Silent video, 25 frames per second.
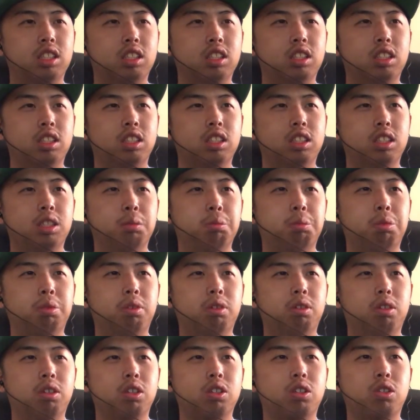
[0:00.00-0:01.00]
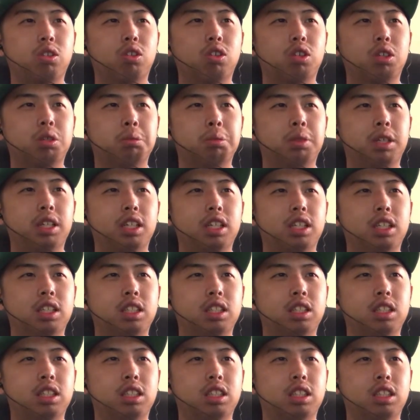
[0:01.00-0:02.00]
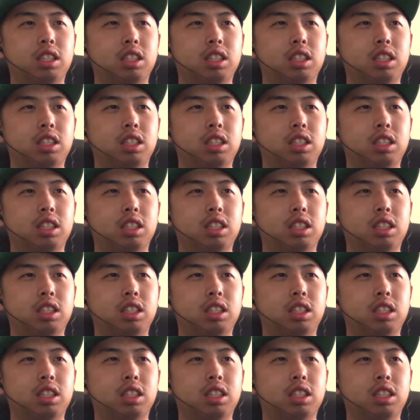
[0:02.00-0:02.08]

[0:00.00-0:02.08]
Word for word: Oh, poor corn man.